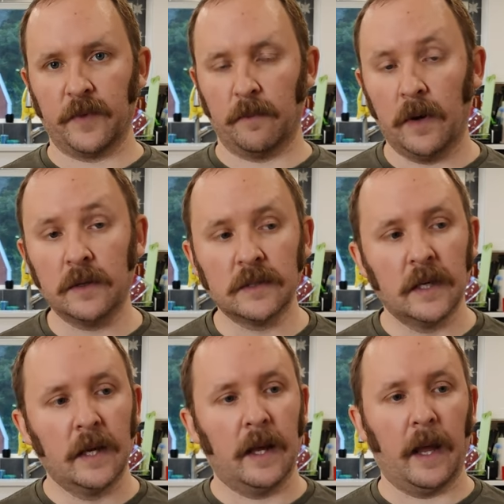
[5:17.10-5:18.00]
malt,
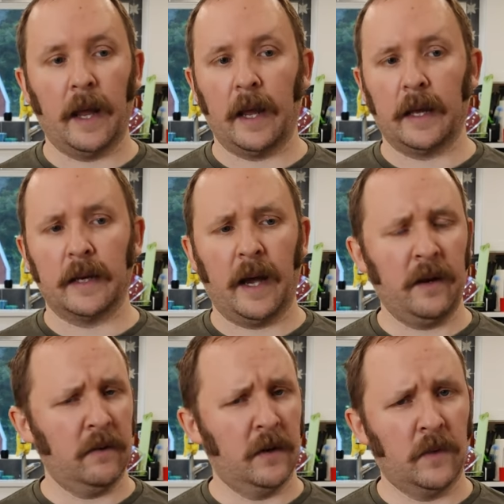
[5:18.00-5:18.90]
and I
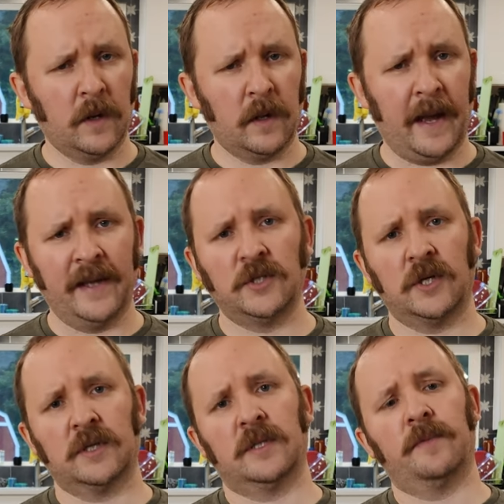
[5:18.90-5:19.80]
don't know what all
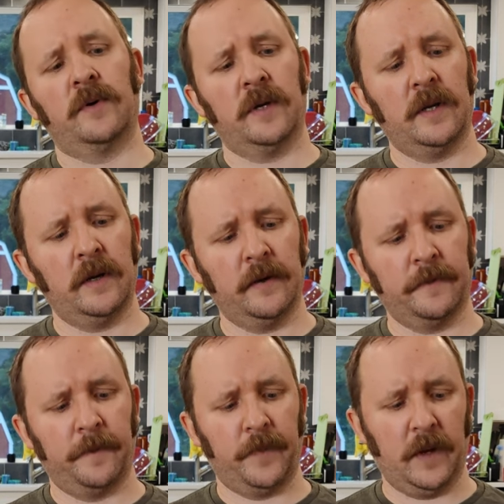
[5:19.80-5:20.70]
adjuncts they put in here.